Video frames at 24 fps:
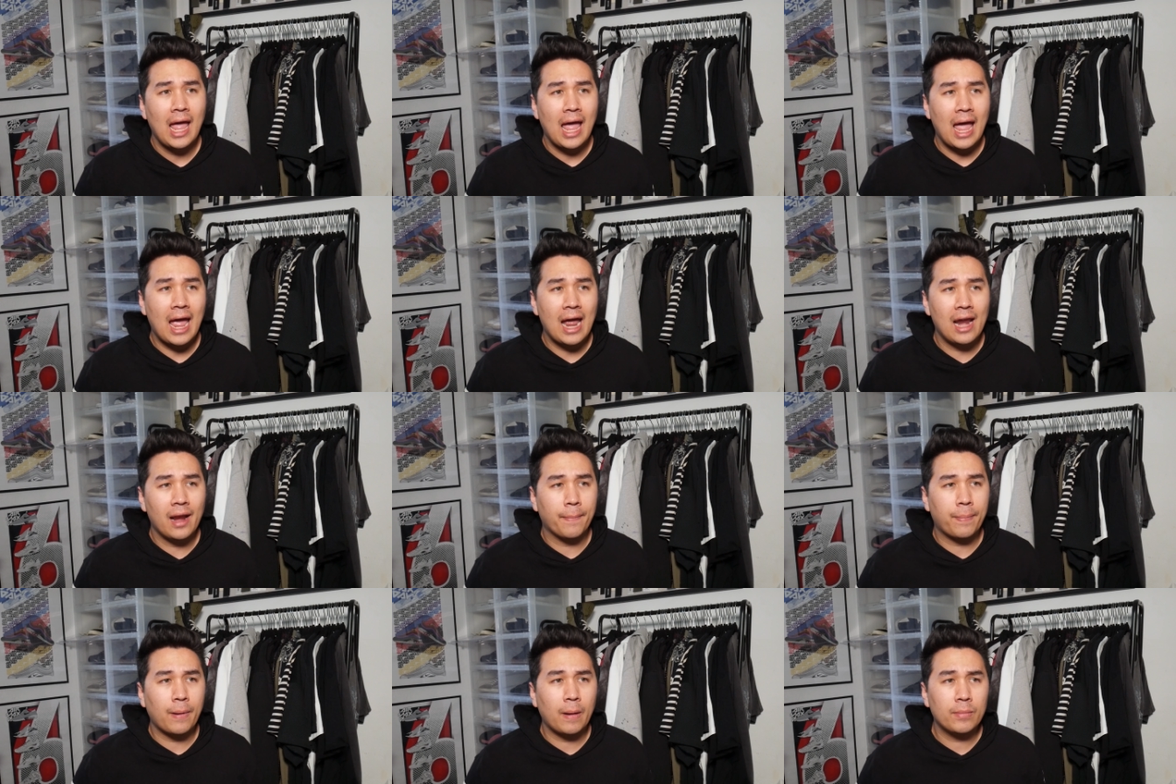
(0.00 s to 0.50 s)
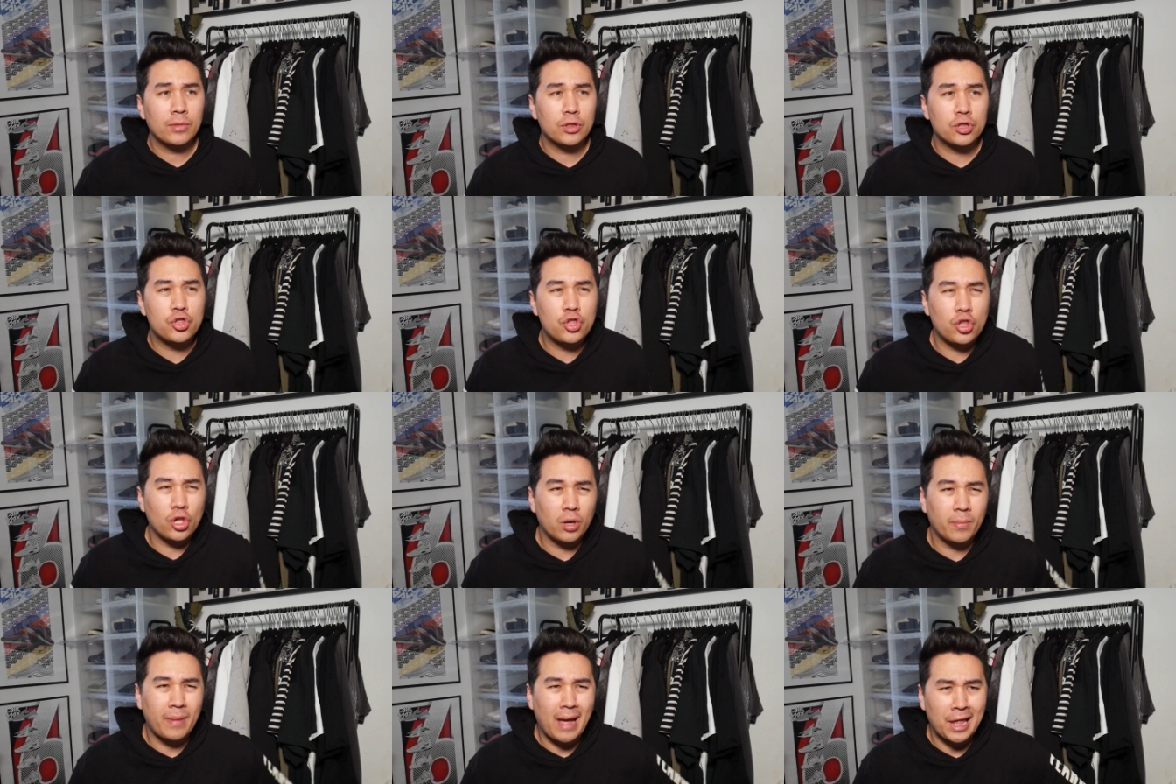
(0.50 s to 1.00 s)
and the problem with
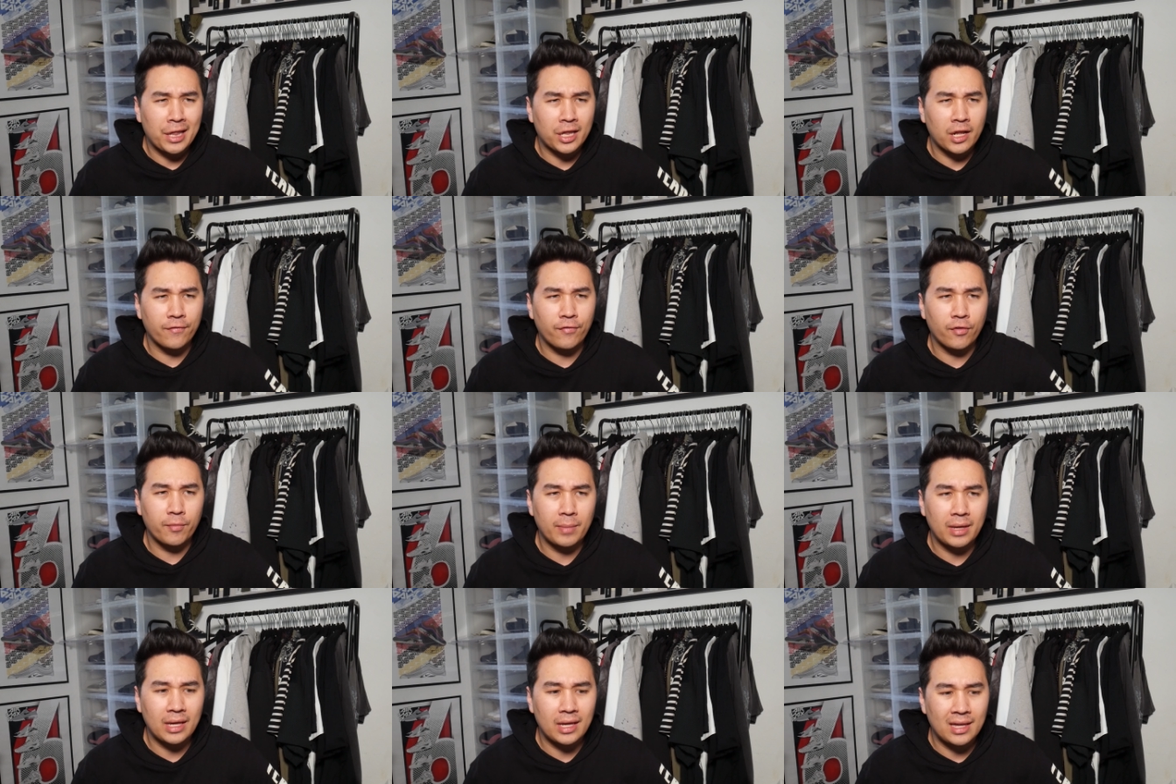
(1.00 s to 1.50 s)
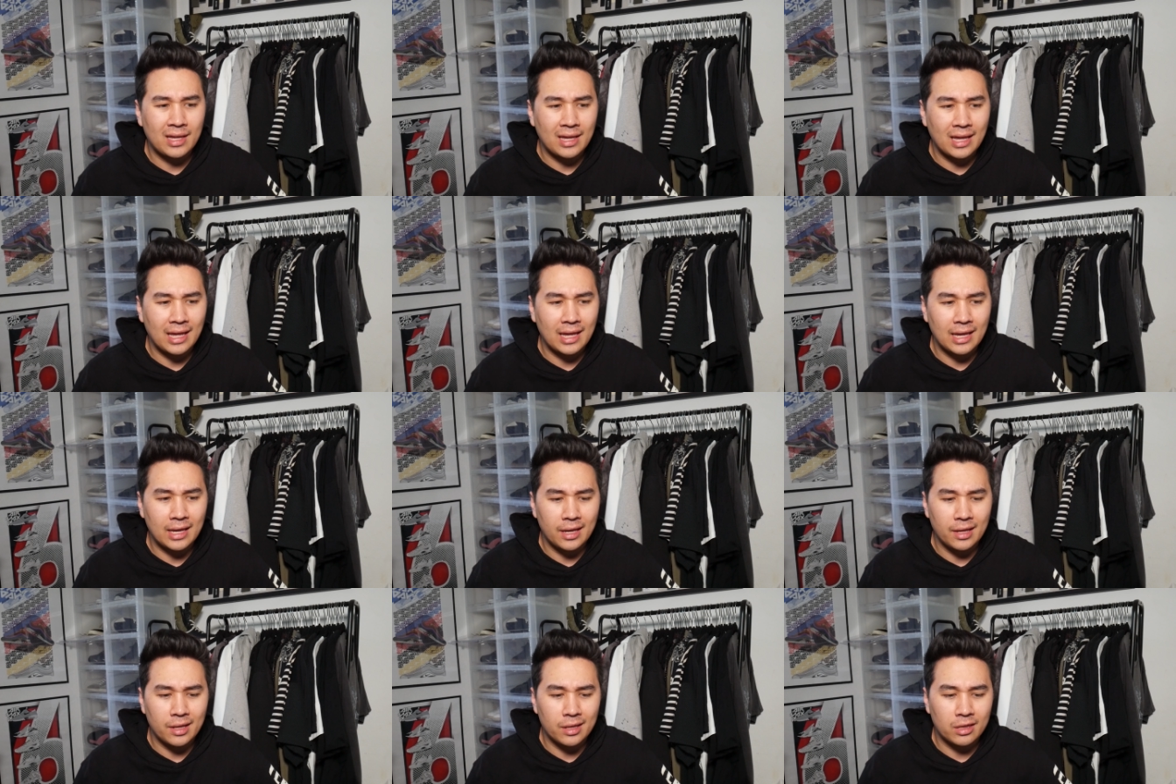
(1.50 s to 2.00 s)
Geo Basket for me
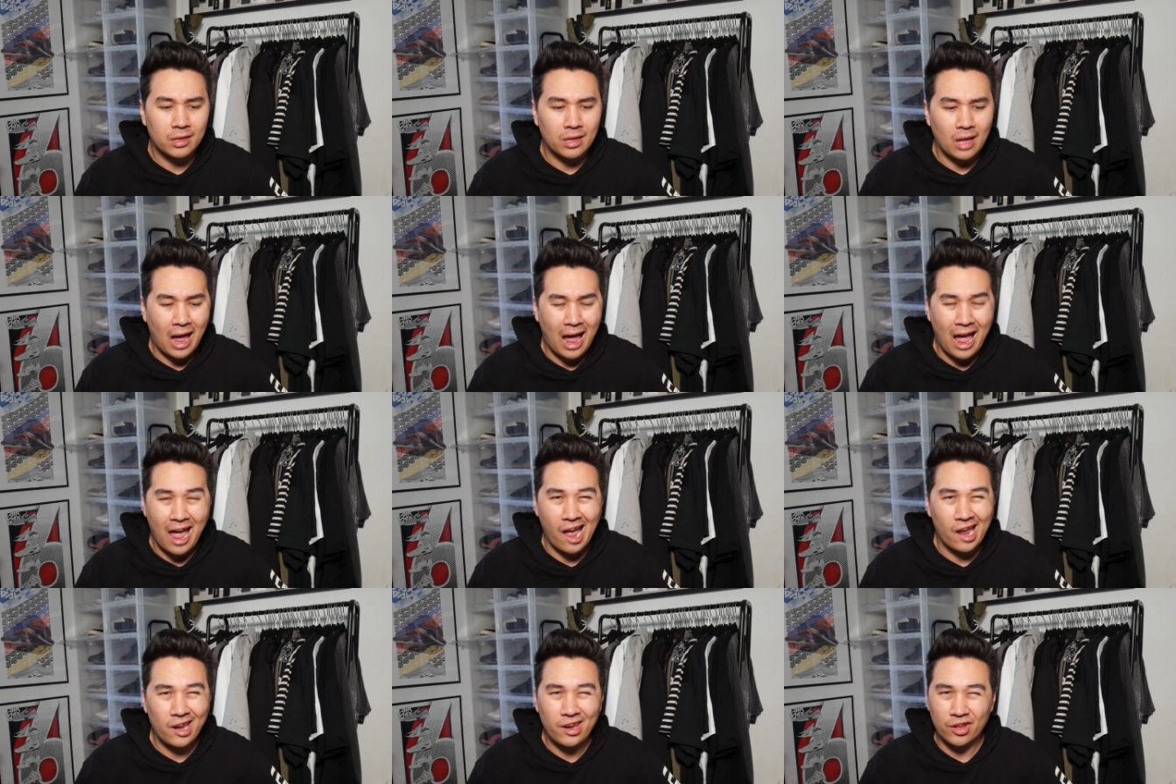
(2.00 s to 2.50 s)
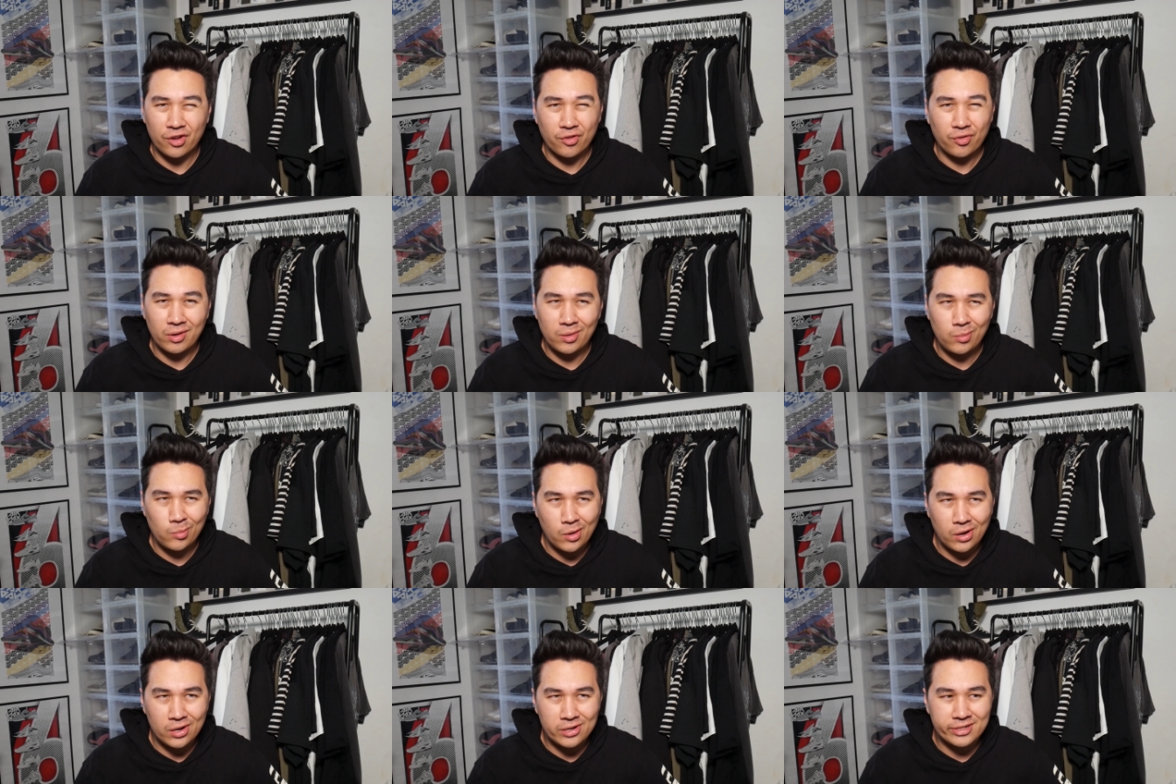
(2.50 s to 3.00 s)
is I had the
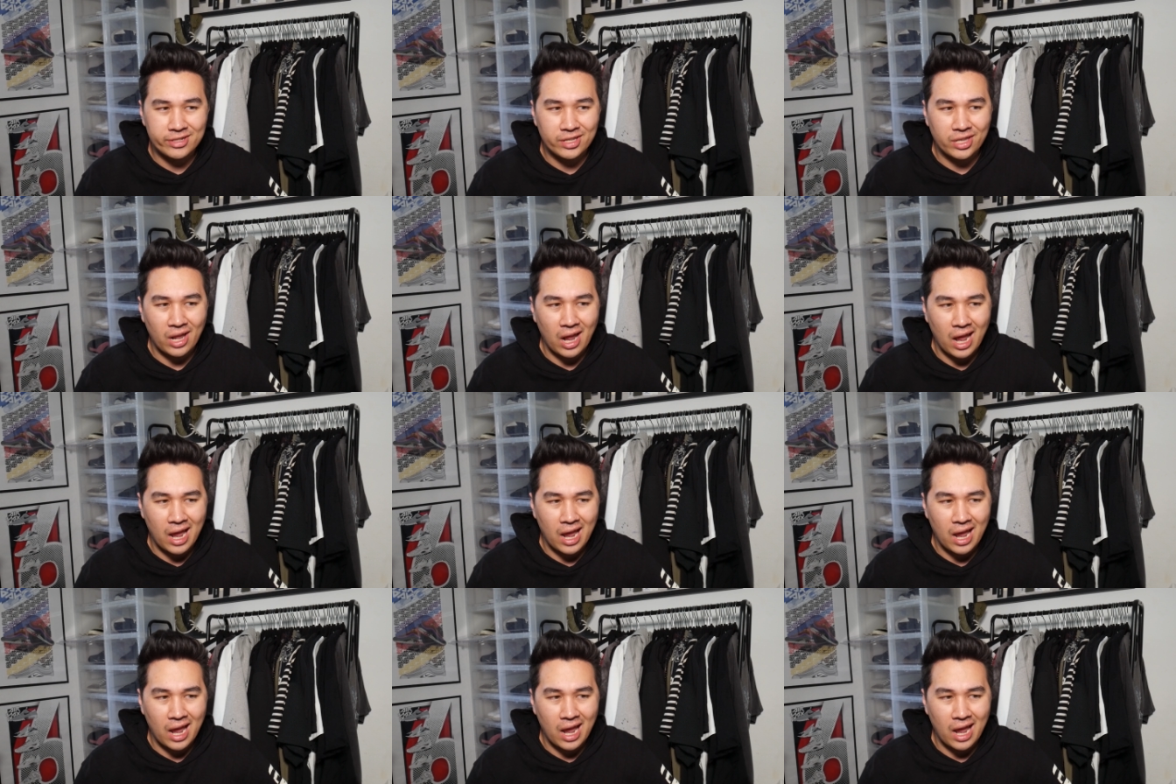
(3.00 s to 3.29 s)
cream ones,